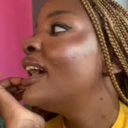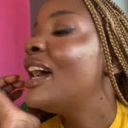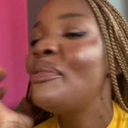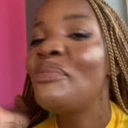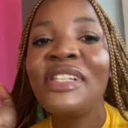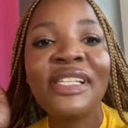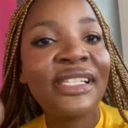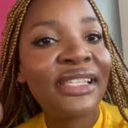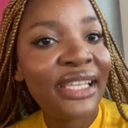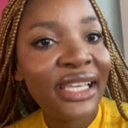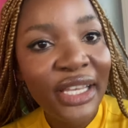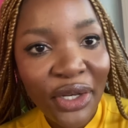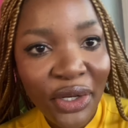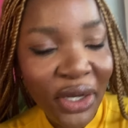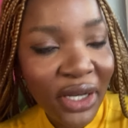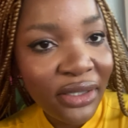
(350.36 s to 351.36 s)
I'm just
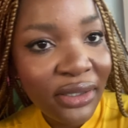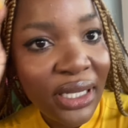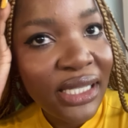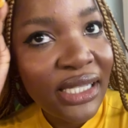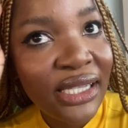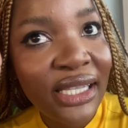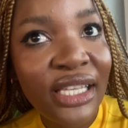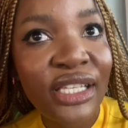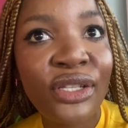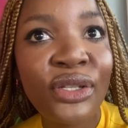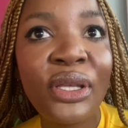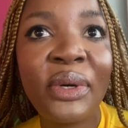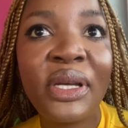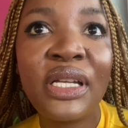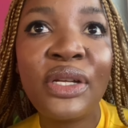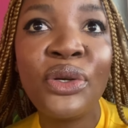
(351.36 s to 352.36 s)
thanking God because
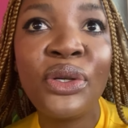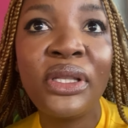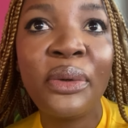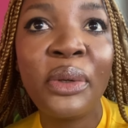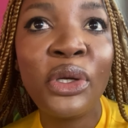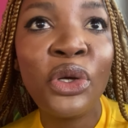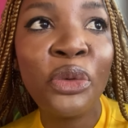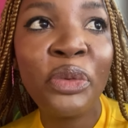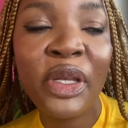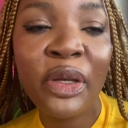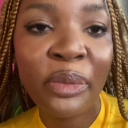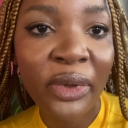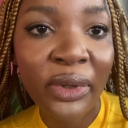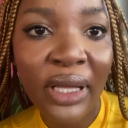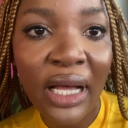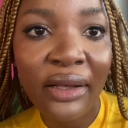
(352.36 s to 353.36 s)
there were no
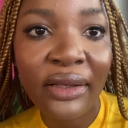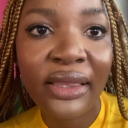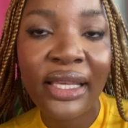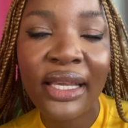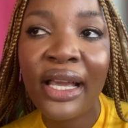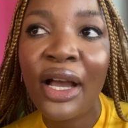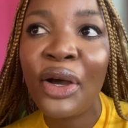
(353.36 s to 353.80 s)
people out there.